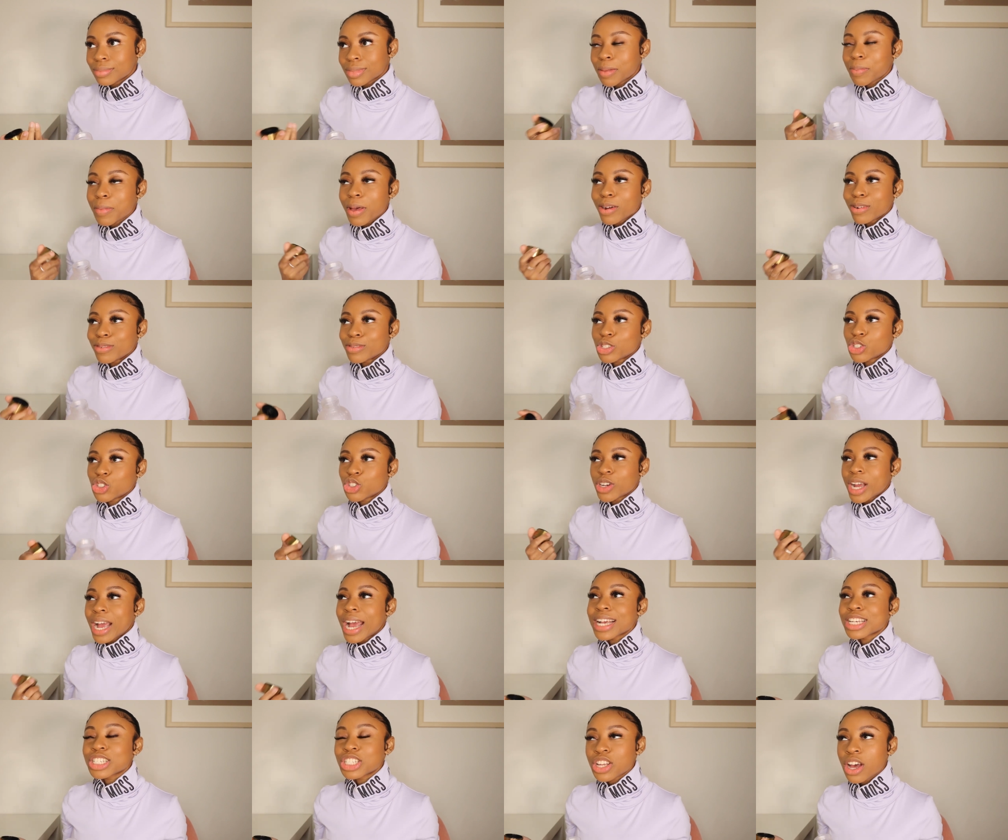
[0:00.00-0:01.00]
I'm not going to
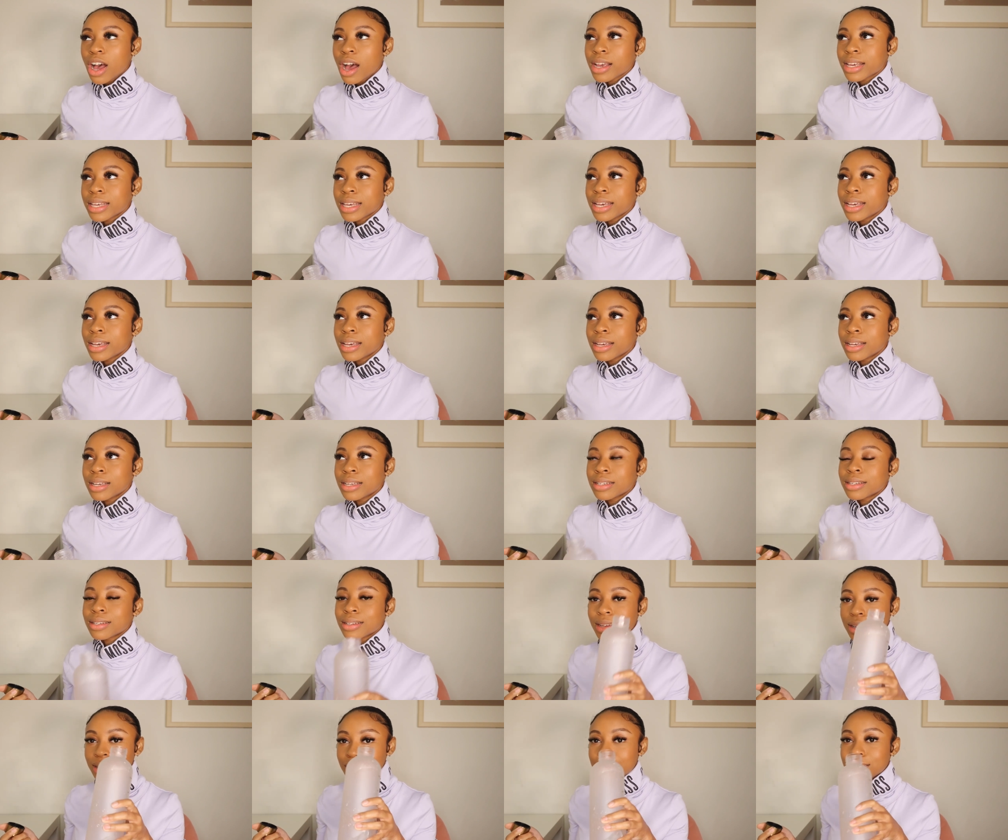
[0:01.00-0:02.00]
trash talk it.
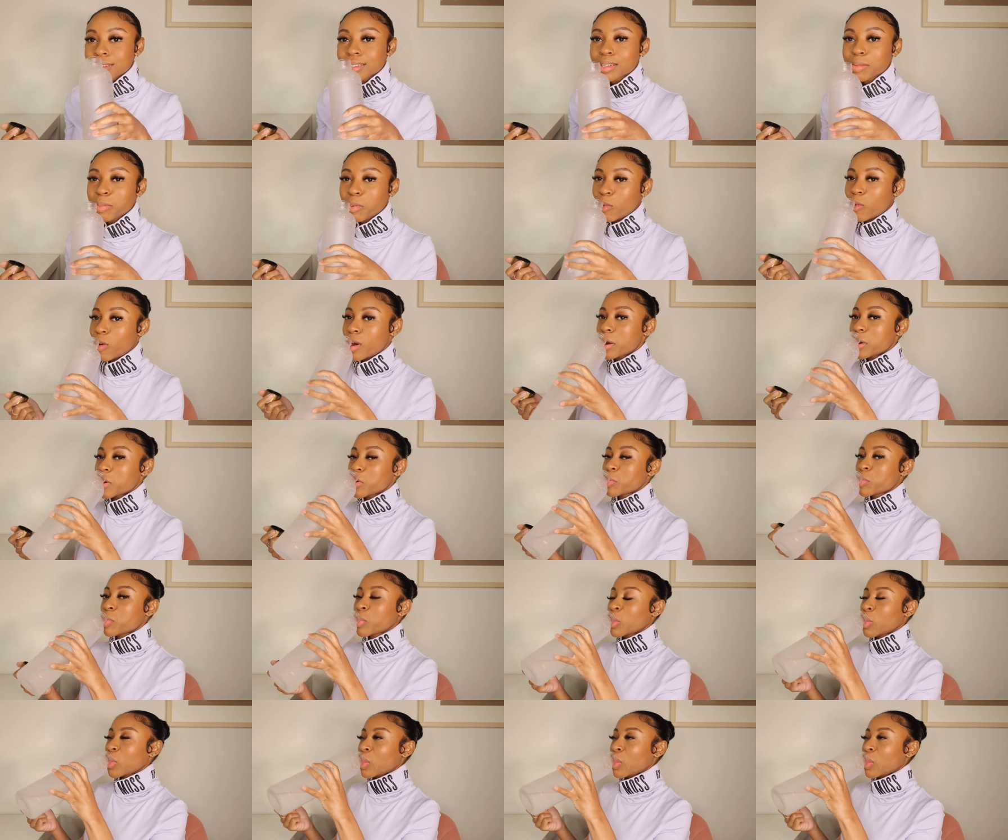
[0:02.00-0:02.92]
Need a sip of water.